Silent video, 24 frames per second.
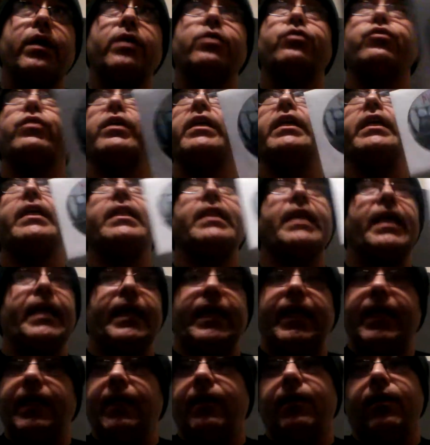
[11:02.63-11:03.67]
country, and
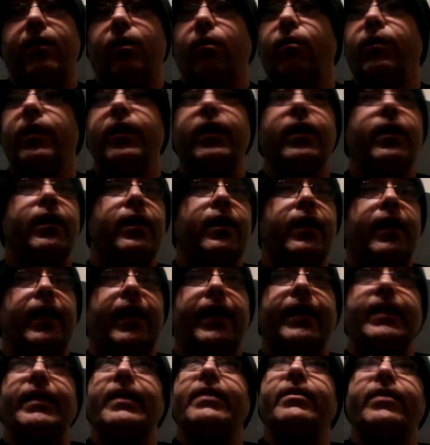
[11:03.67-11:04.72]
that,
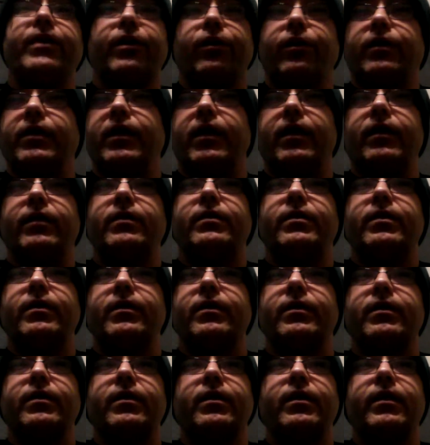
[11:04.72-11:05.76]
and he's here to
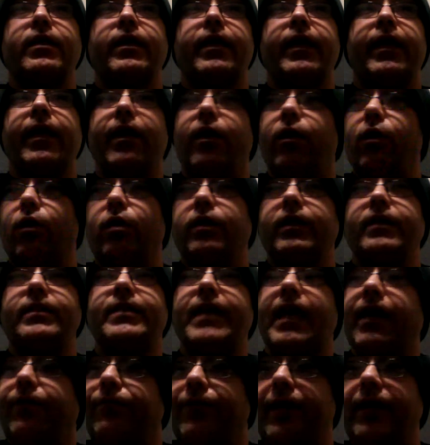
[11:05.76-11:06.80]
kill
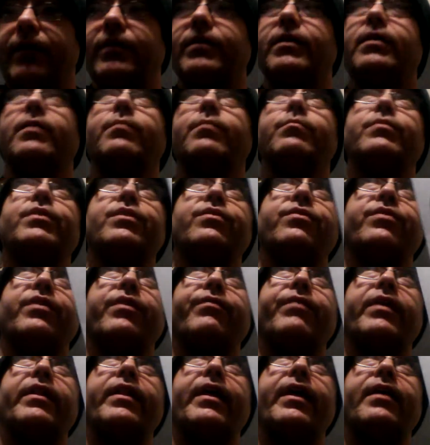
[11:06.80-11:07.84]
and take victims and
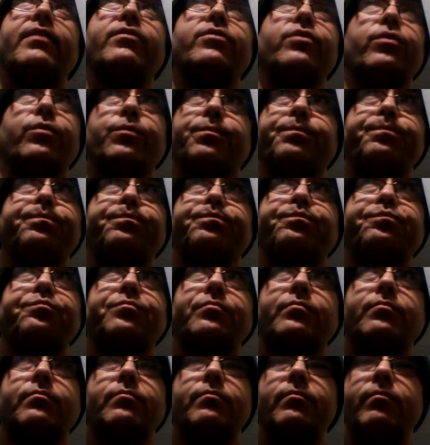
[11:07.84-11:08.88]
stuff like that. So
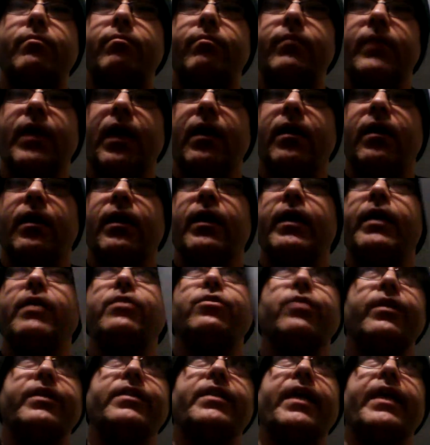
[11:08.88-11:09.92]

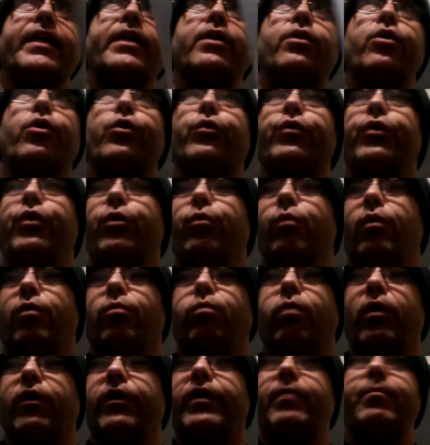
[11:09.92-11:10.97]
he's like, you will
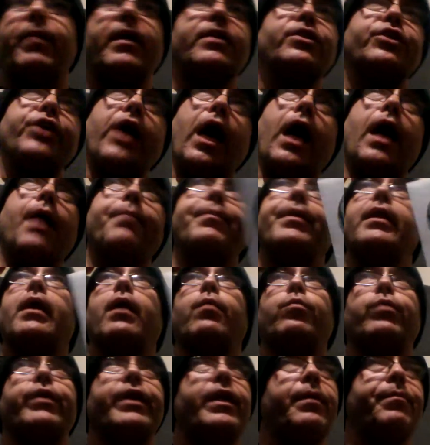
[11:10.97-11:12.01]
work in my shop, and
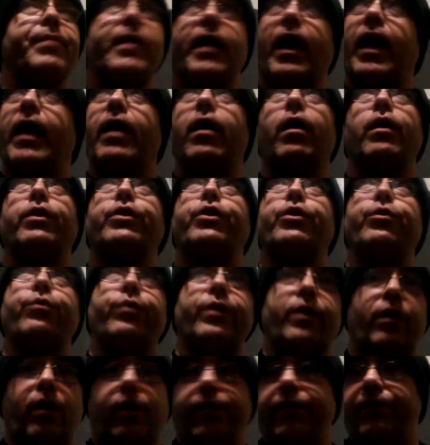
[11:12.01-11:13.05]
I will keep an eye on
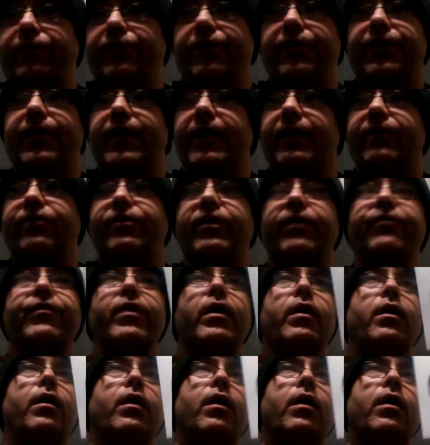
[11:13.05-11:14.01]
you, and all this other kind of stuff.